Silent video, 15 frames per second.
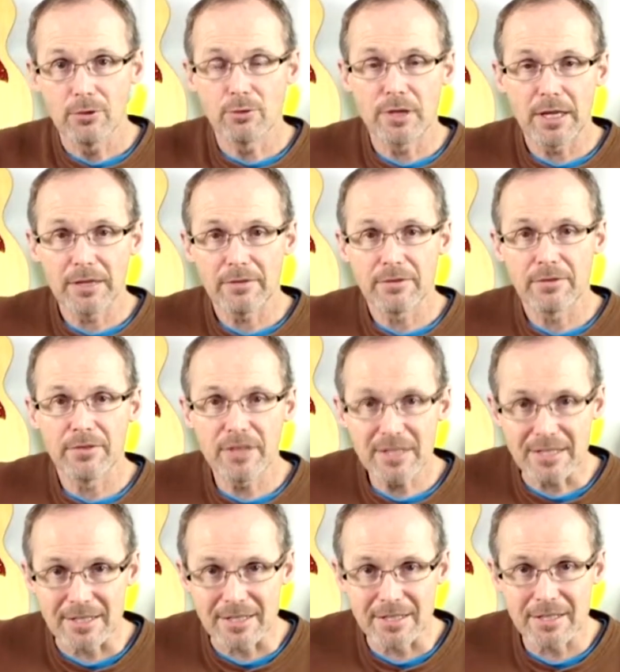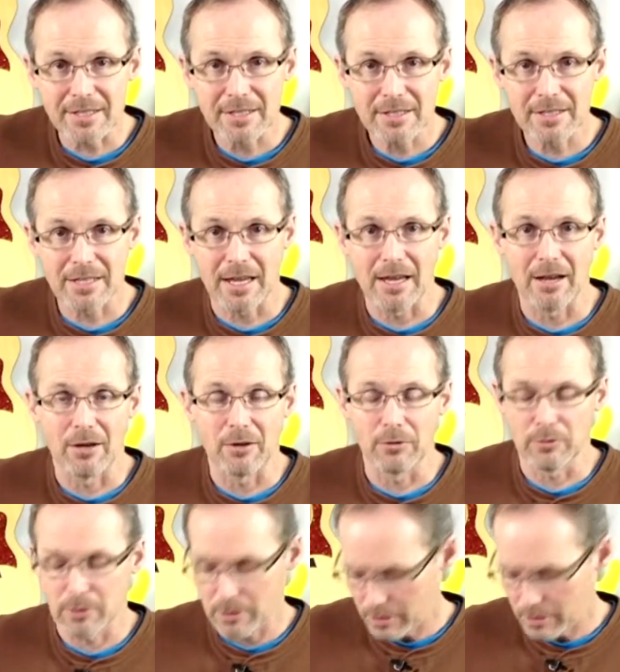get this sound.